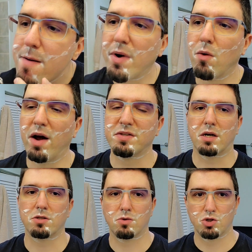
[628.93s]
My wife
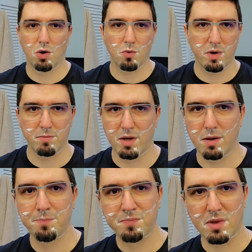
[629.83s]
starts to joke with
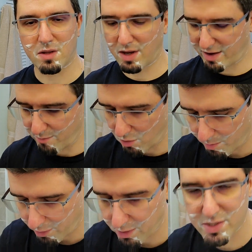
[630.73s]
me that I have more
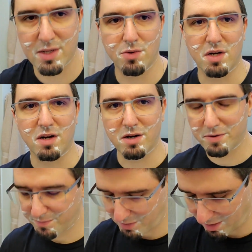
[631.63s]
products now than
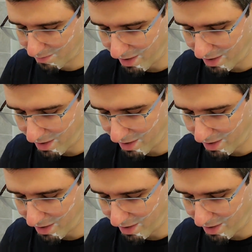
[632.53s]
her in the